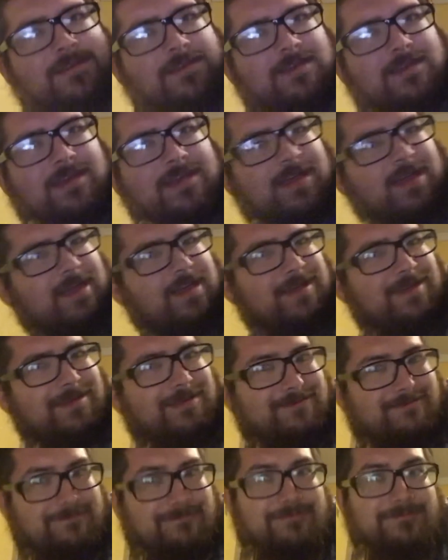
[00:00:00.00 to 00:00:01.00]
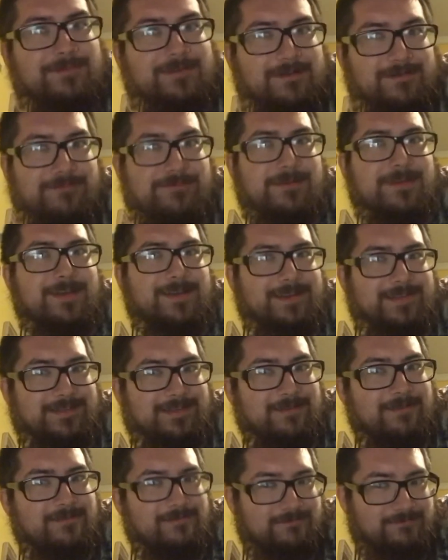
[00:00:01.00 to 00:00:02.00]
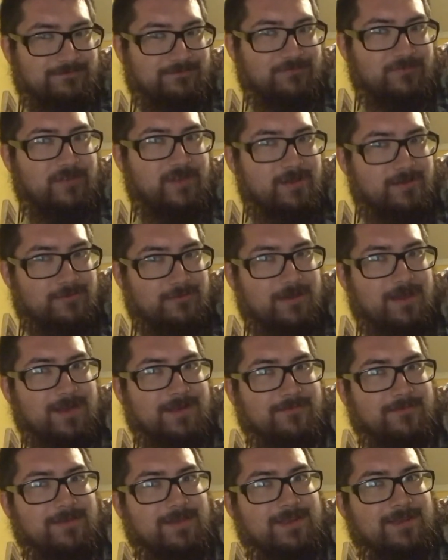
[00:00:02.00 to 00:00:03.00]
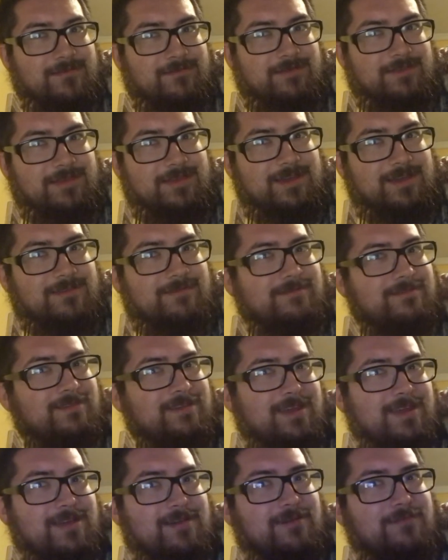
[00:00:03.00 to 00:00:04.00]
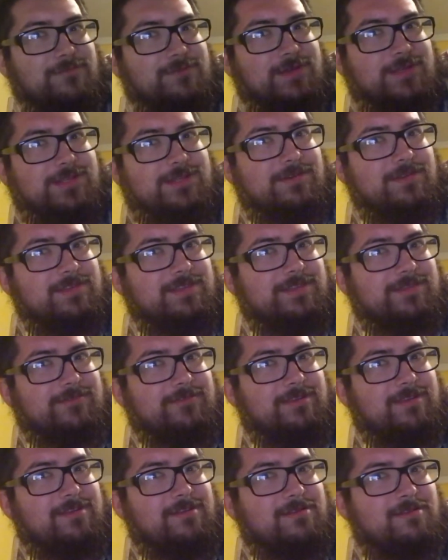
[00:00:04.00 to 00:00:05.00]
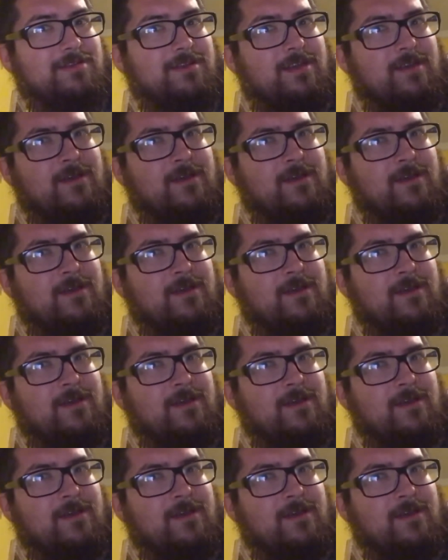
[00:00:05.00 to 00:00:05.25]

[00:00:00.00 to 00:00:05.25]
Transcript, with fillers: Yeah. I hope you guys are very proud of me and everything, and I hope you enjoyed this video.